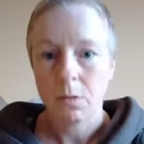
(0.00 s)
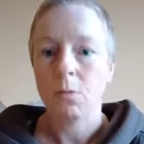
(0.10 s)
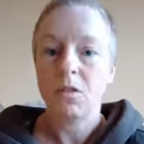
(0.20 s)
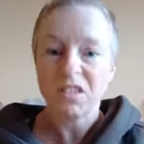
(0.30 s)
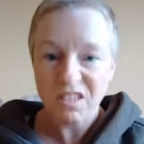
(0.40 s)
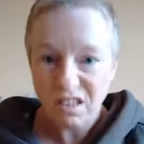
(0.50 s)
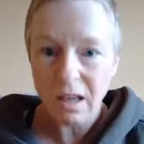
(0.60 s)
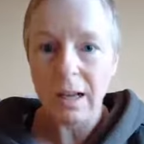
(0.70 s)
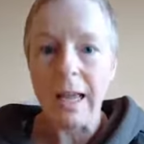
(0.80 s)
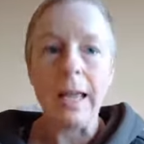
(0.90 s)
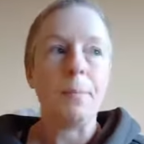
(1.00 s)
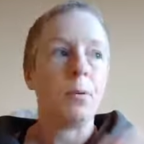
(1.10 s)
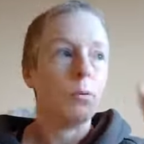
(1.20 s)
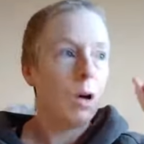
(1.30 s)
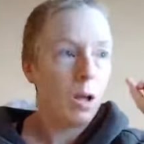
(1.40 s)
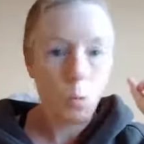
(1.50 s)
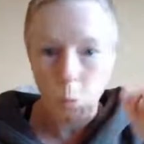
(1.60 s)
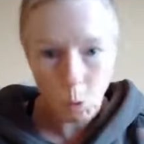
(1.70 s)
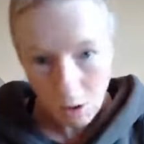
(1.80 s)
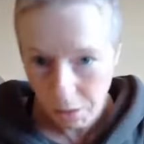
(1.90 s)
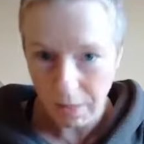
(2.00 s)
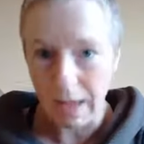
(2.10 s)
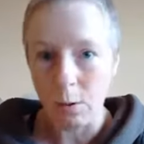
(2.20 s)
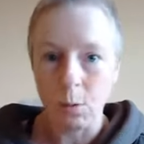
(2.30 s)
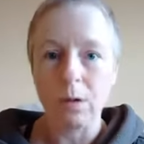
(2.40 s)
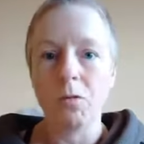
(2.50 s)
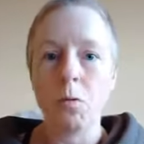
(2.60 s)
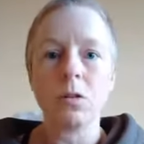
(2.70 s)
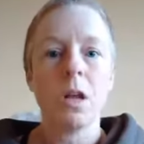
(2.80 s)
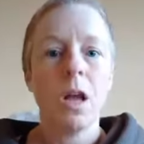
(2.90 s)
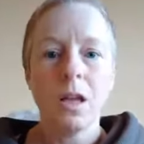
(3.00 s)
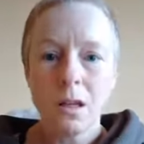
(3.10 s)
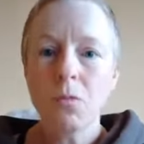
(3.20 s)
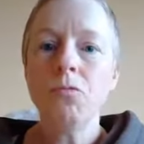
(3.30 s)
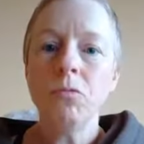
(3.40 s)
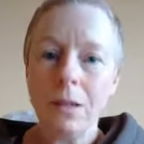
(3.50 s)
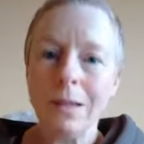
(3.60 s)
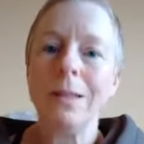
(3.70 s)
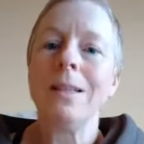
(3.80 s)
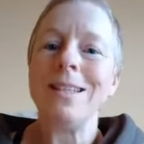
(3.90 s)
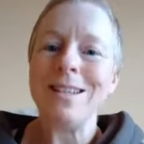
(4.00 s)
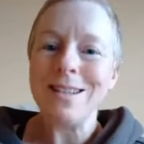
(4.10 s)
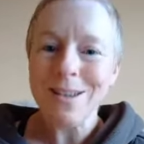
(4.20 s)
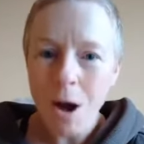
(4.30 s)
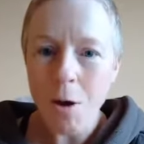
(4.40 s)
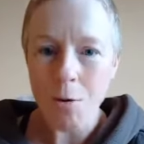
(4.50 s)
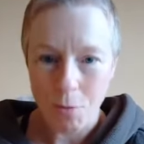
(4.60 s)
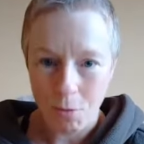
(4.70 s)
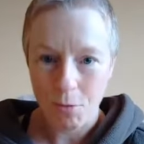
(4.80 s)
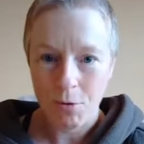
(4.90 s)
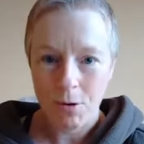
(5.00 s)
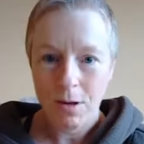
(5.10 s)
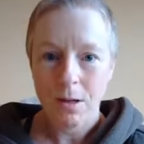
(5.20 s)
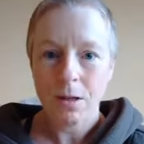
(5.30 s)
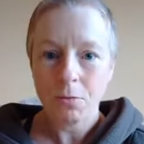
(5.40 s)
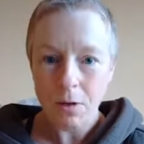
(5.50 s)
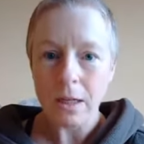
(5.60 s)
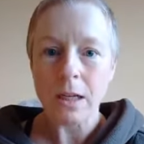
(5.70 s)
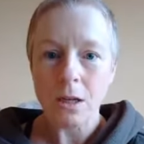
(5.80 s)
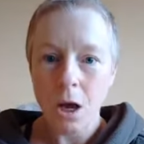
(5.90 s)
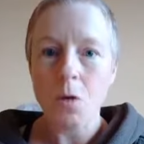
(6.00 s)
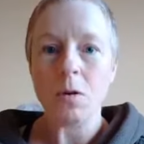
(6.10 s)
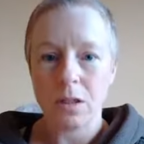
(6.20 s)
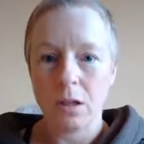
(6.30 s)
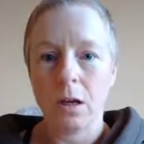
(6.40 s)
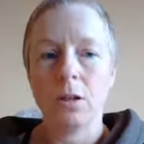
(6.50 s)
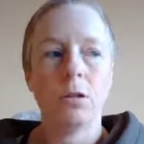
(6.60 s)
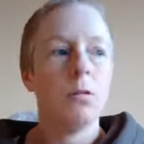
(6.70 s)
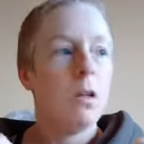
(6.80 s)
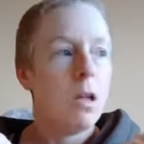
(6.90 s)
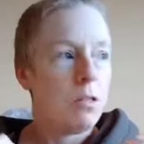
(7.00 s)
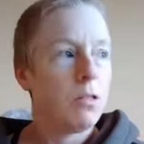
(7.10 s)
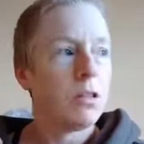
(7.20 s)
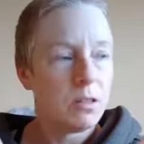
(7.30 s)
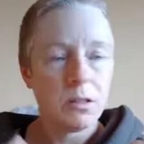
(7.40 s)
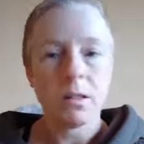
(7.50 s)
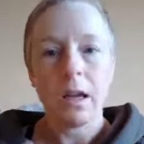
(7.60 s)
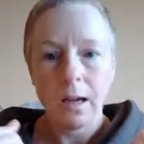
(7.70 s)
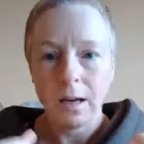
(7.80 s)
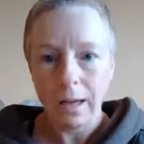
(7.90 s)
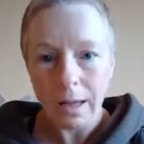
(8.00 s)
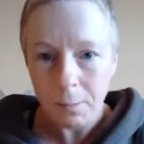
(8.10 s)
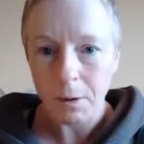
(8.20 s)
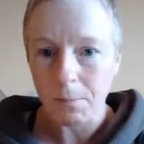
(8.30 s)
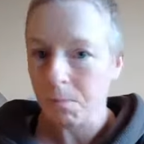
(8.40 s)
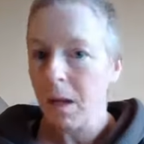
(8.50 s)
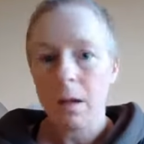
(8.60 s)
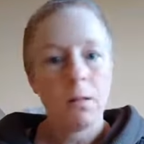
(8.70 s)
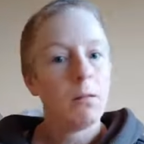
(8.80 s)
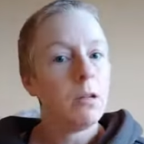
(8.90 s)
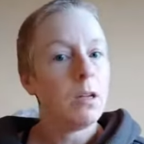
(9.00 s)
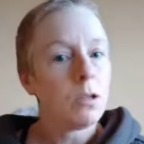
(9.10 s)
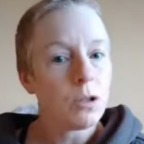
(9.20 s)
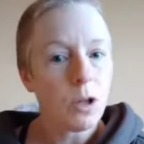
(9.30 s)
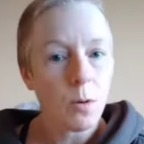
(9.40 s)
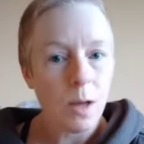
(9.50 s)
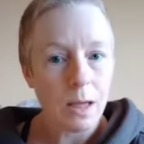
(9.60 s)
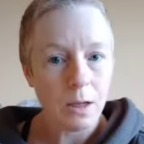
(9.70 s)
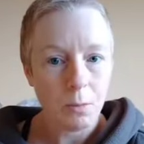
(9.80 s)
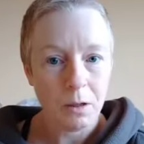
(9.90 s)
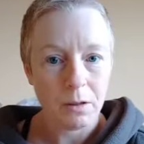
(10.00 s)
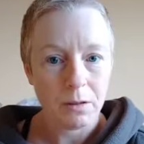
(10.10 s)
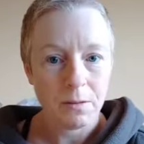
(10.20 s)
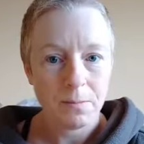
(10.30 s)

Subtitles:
or this is going to happen, or I want that, or whatever it was, you really know. You really know inside you this is going to happen. There's no argument.